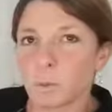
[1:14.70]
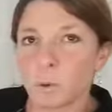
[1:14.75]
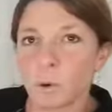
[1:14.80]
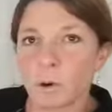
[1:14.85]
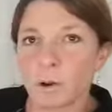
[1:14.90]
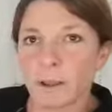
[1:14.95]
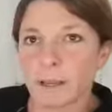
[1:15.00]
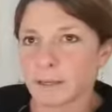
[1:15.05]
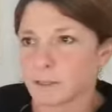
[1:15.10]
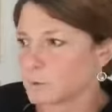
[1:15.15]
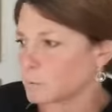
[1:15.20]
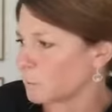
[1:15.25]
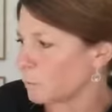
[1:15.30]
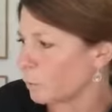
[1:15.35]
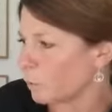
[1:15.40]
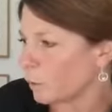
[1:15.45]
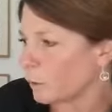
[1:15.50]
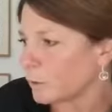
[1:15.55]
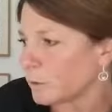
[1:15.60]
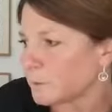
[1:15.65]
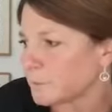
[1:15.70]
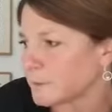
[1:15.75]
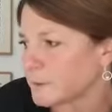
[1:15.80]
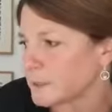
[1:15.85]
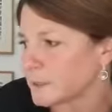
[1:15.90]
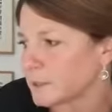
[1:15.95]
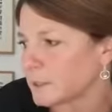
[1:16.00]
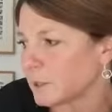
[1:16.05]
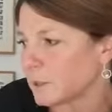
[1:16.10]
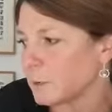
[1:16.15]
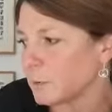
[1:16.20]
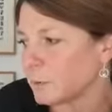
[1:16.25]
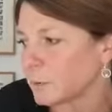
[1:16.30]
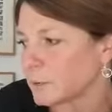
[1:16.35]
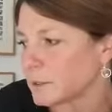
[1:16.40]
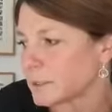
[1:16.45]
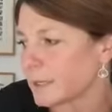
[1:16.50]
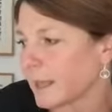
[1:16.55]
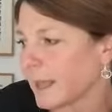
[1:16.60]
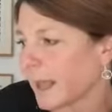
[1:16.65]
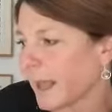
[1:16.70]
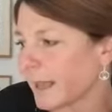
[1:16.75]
wore his wolf suit